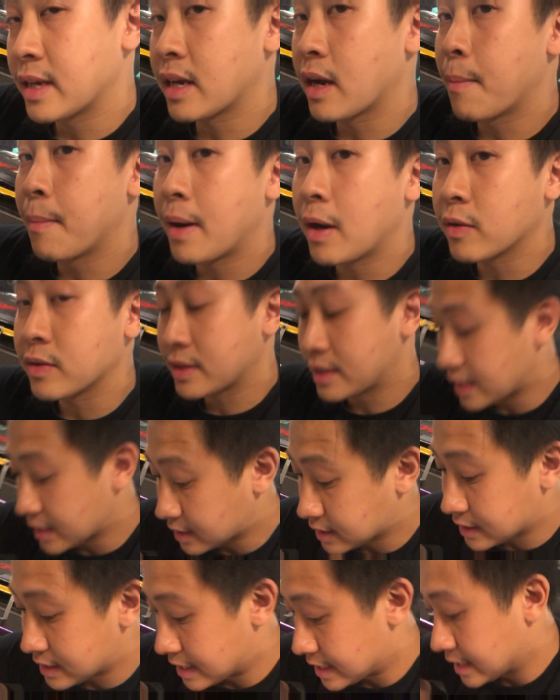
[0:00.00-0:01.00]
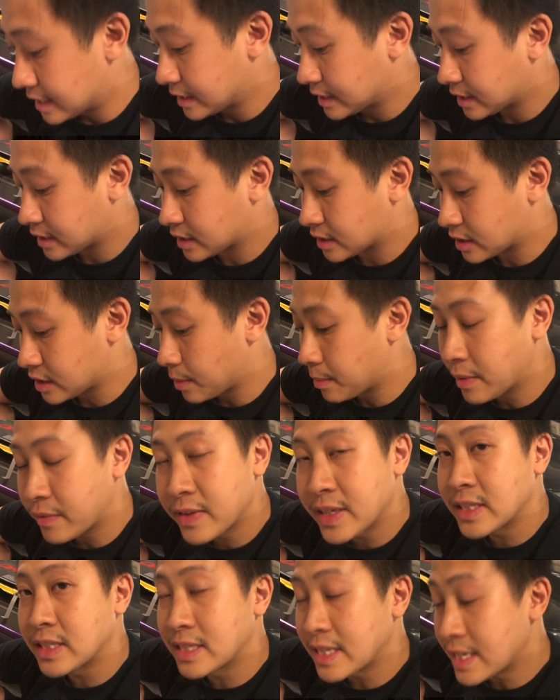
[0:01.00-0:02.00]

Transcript: thing about this is some of these